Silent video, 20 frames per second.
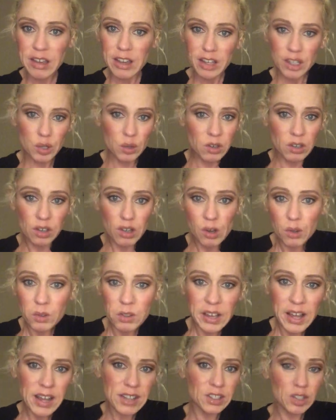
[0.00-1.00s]
You can go
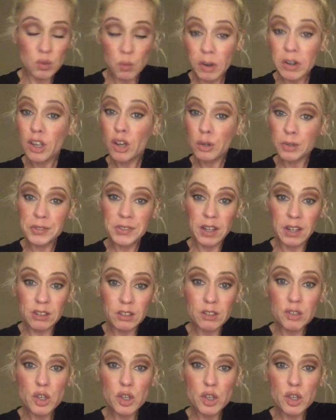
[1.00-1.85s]
less. You want to go subtle?